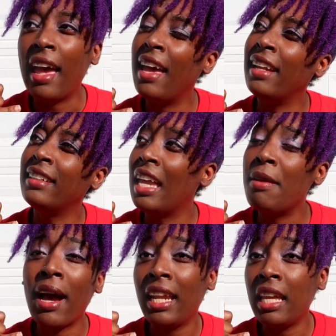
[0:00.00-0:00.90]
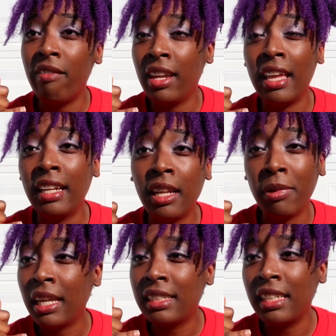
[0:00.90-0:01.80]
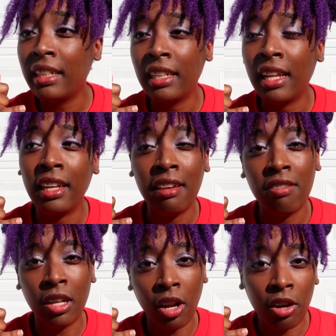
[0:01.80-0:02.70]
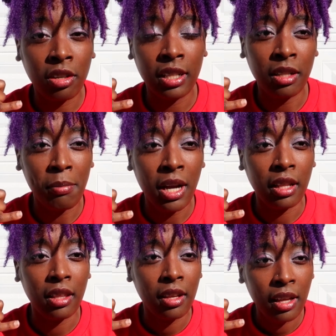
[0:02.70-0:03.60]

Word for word: and he might even end up extending it even longer than a month.